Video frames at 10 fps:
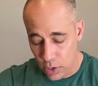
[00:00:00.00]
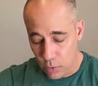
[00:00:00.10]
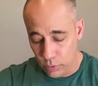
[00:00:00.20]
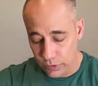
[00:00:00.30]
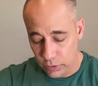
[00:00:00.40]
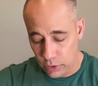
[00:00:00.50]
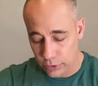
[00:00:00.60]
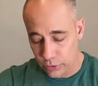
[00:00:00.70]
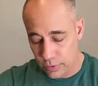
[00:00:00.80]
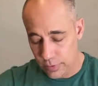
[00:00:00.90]
was
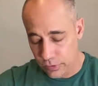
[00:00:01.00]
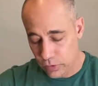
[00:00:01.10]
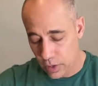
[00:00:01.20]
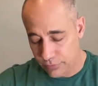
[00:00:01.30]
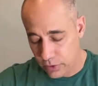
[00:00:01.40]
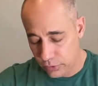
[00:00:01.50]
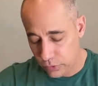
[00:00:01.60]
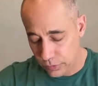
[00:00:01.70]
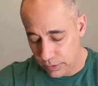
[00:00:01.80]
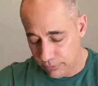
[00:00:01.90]
larger than the soft tissue
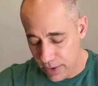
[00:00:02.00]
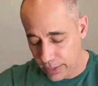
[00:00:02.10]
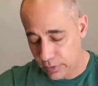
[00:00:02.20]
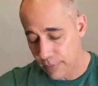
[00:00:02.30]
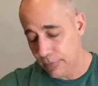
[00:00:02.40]
defect